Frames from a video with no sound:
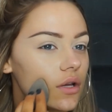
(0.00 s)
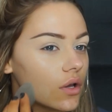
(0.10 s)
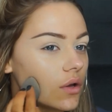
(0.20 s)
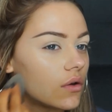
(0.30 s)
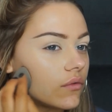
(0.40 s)

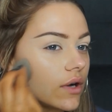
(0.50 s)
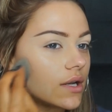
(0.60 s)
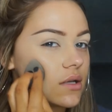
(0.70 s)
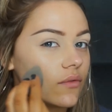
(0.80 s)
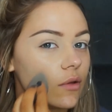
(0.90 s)
look
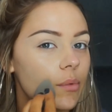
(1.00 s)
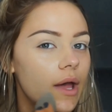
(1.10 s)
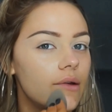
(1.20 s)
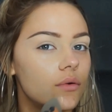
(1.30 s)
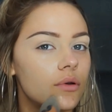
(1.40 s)
relatively
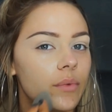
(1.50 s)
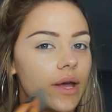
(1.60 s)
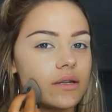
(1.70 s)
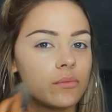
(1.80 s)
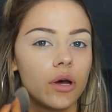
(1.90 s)
pale
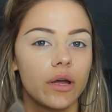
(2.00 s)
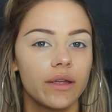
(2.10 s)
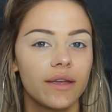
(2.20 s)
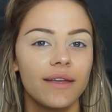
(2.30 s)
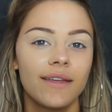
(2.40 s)
compared to my
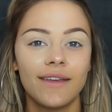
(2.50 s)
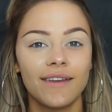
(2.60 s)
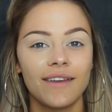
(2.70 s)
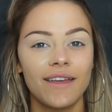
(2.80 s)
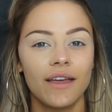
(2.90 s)

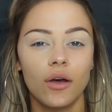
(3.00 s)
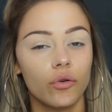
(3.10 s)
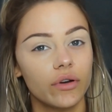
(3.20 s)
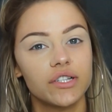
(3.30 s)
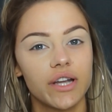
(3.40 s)

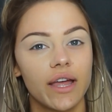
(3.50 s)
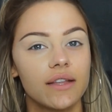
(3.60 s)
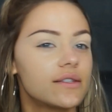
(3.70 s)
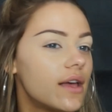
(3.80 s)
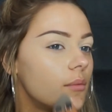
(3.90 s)
orange
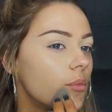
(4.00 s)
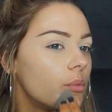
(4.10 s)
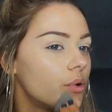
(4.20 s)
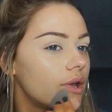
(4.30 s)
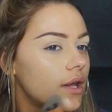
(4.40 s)
hands and my
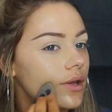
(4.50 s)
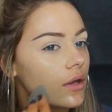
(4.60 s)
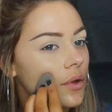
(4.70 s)
body,